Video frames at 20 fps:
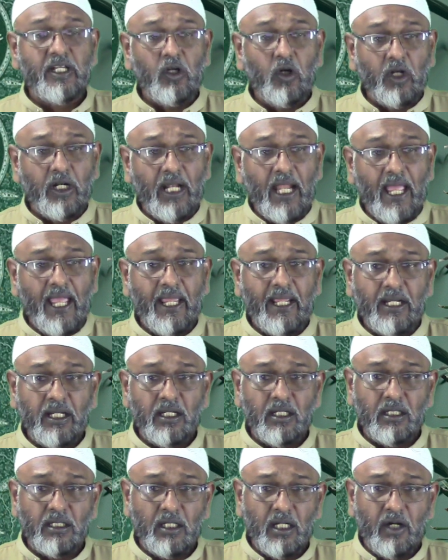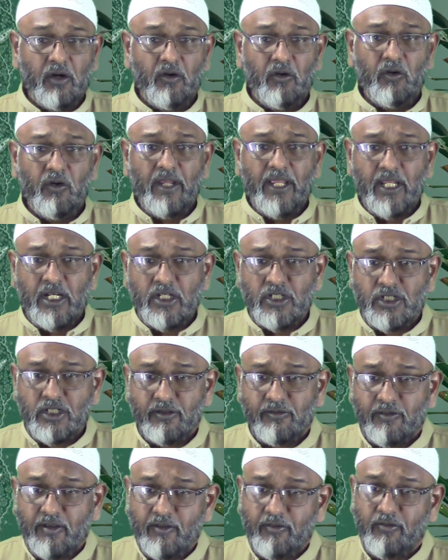online a range
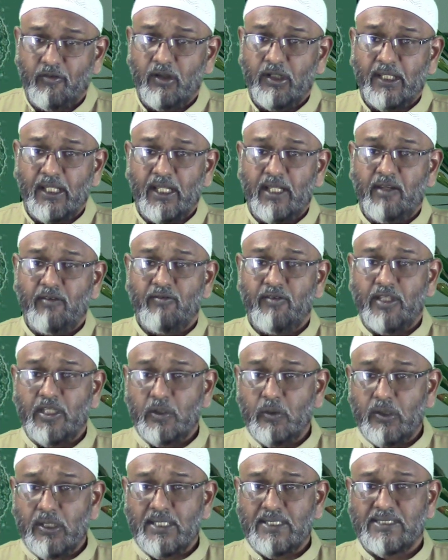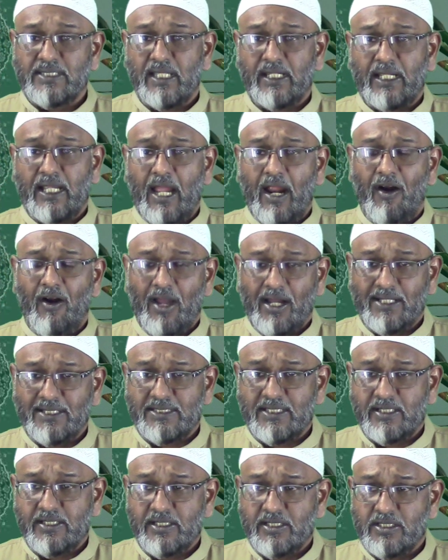of different individuals and
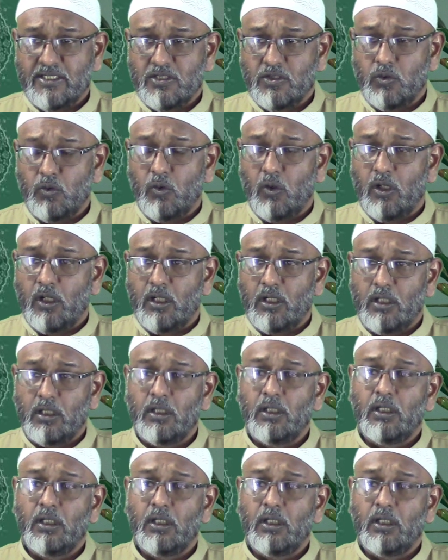characters who are